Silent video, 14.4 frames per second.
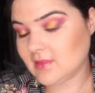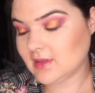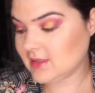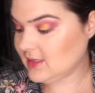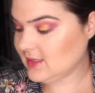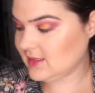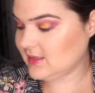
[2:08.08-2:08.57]

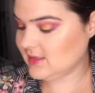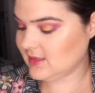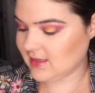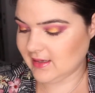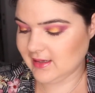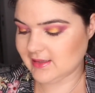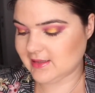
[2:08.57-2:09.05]
That is
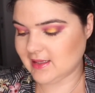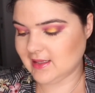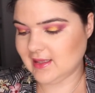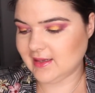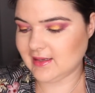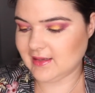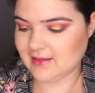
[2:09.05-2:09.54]
nice. I
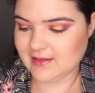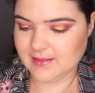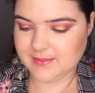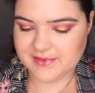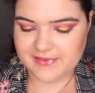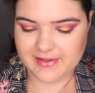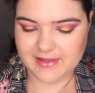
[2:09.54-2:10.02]
like it.
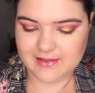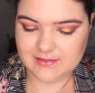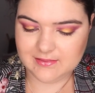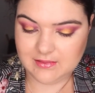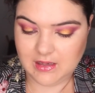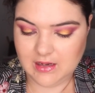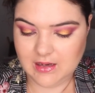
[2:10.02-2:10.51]
I'm a fan.
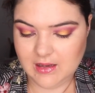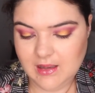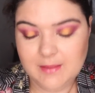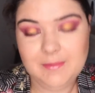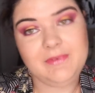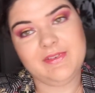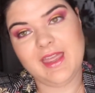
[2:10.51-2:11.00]

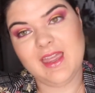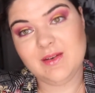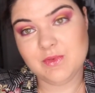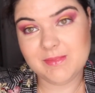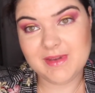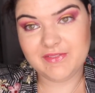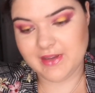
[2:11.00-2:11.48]
I'm a
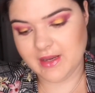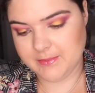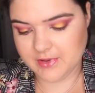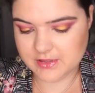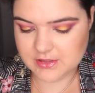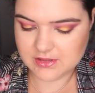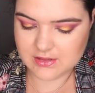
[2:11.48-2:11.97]
fan with my fan
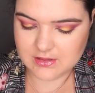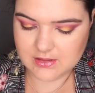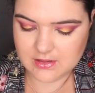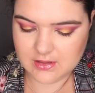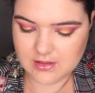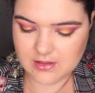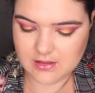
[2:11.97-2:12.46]
brush.
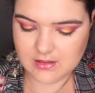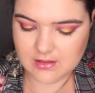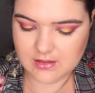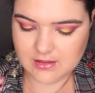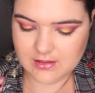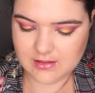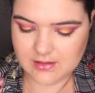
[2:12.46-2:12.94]

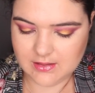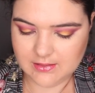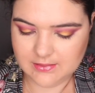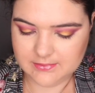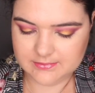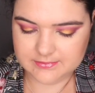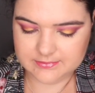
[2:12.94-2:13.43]
Uh-huh.
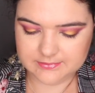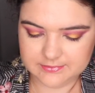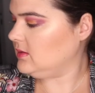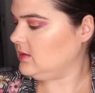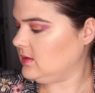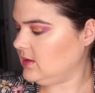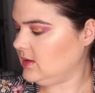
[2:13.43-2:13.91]

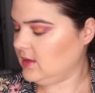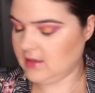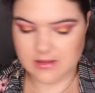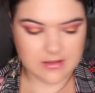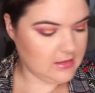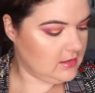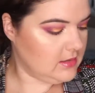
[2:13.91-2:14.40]

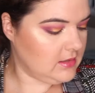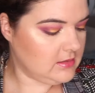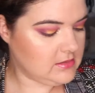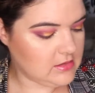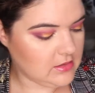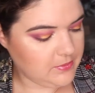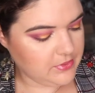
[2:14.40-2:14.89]
And then
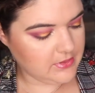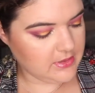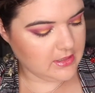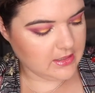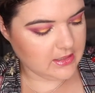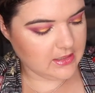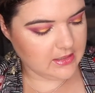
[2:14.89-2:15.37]
so
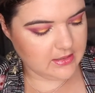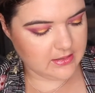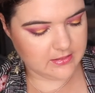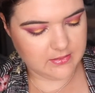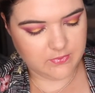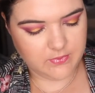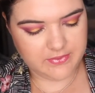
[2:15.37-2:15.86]
pulling
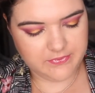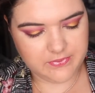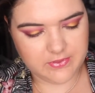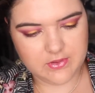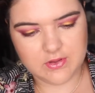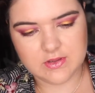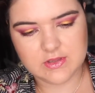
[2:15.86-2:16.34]
in, we've
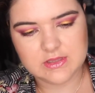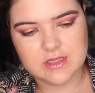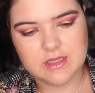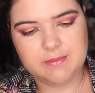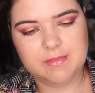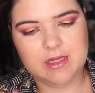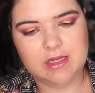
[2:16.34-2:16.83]
got
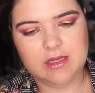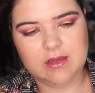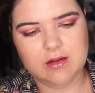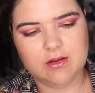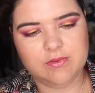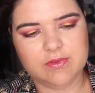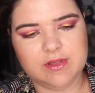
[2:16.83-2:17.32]
a mini
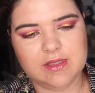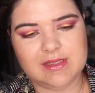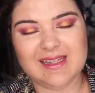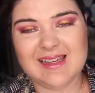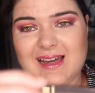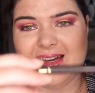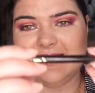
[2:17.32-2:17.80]
of the
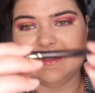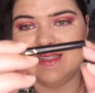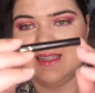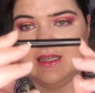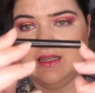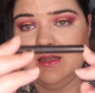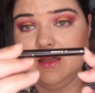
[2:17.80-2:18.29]
Tarte
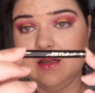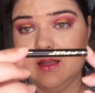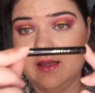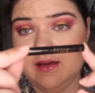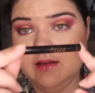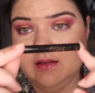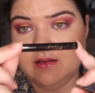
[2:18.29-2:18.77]
Kitten
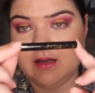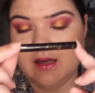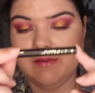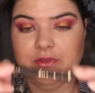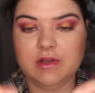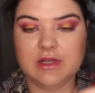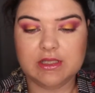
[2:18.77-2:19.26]
Liner.
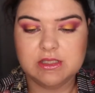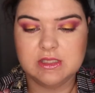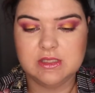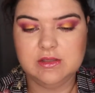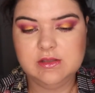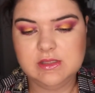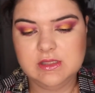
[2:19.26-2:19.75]
I've not actually
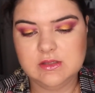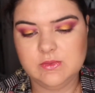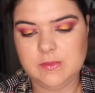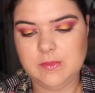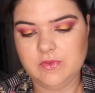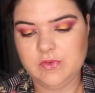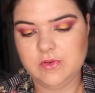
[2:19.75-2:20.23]
used this
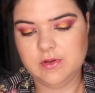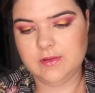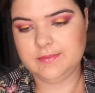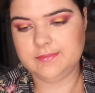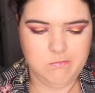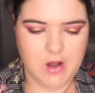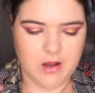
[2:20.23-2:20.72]
one
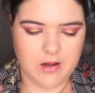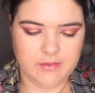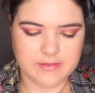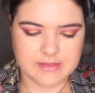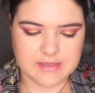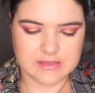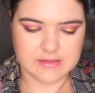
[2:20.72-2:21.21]
before. Oh,
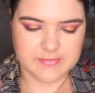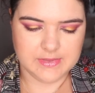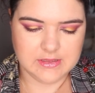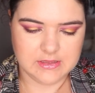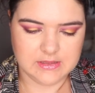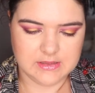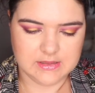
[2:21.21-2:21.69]
it's a
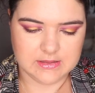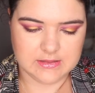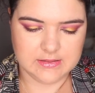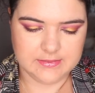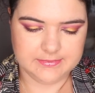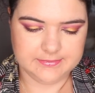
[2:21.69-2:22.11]
smudgy stick.